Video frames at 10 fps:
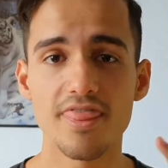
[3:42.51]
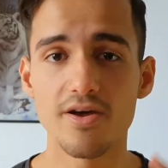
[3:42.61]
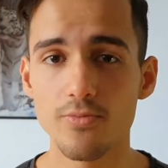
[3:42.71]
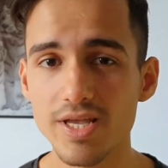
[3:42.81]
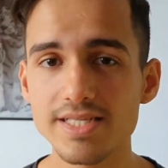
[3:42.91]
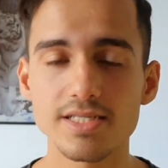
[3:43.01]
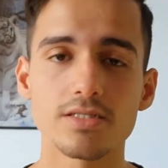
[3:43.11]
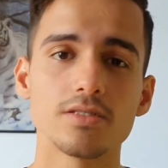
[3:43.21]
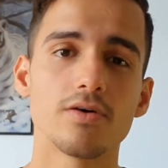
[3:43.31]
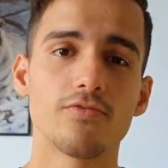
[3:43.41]
The
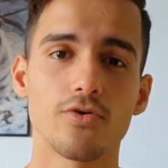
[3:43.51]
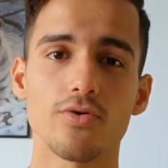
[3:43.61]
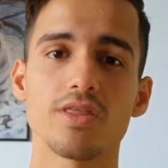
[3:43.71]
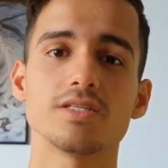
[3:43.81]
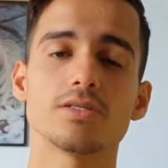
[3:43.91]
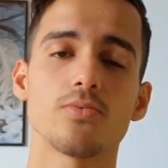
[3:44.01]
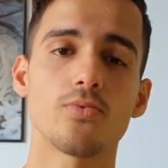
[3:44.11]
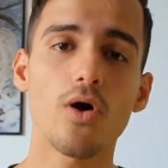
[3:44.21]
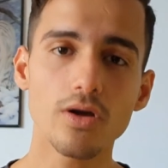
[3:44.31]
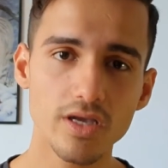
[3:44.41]
reason for this
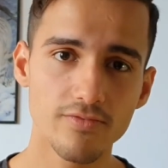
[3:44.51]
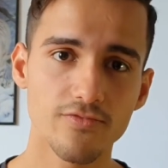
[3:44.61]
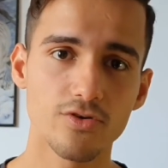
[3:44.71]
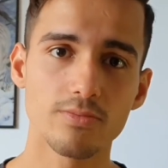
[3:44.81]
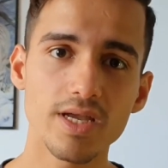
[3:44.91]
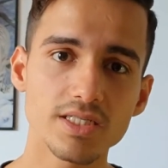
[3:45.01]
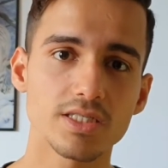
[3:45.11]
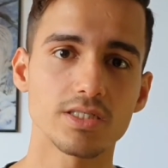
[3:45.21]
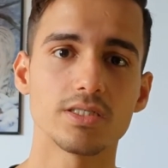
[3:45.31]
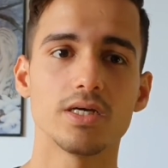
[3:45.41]
wrong
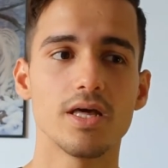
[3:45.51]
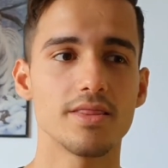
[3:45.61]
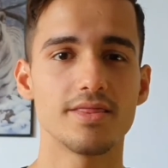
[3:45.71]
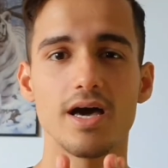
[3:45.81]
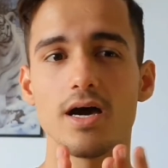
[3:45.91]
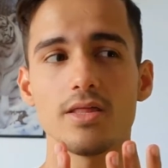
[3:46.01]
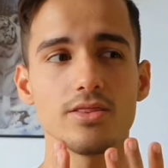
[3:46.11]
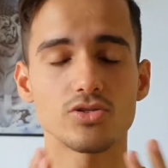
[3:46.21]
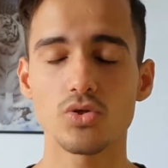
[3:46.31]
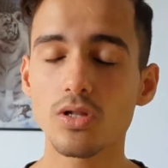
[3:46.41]
information that
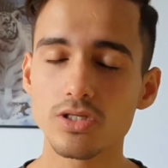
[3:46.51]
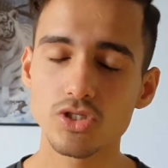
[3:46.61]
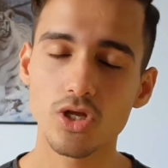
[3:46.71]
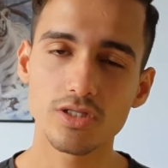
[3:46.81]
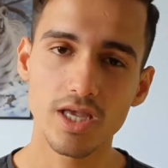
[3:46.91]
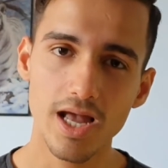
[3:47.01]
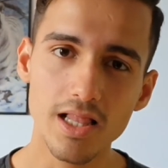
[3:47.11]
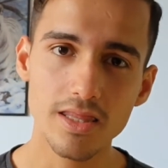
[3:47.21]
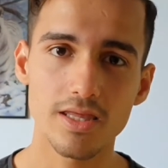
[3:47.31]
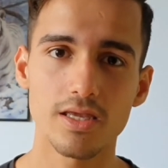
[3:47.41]
the salt is not
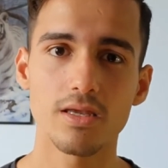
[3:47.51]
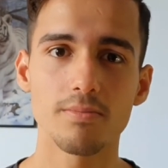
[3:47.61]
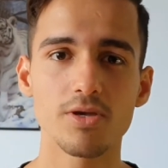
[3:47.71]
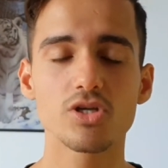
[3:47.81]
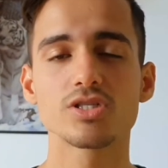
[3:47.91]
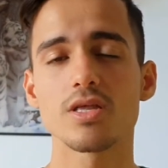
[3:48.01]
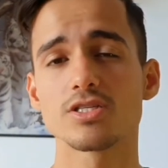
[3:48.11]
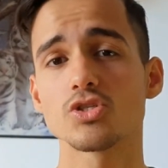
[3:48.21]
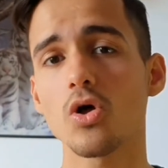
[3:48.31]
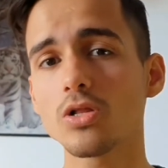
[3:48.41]
healthy, because the
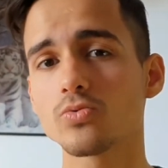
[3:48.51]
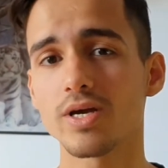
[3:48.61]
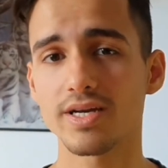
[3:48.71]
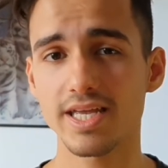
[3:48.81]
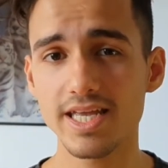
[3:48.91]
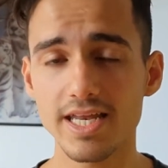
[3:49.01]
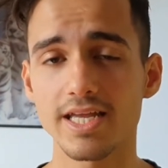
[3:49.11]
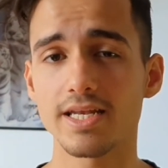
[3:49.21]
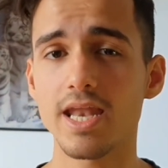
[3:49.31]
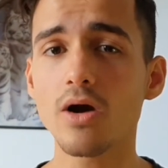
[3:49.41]
salt we are
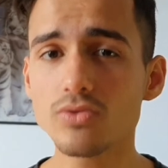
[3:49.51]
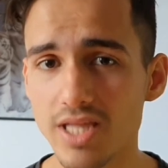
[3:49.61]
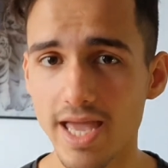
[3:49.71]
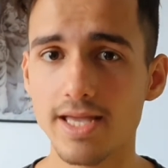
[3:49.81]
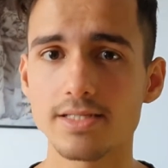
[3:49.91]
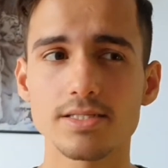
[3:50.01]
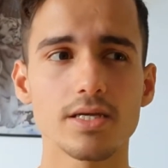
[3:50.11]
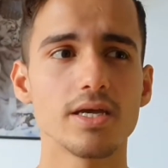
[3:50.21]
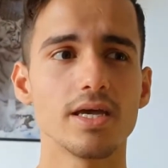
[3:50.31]
eating nowadays,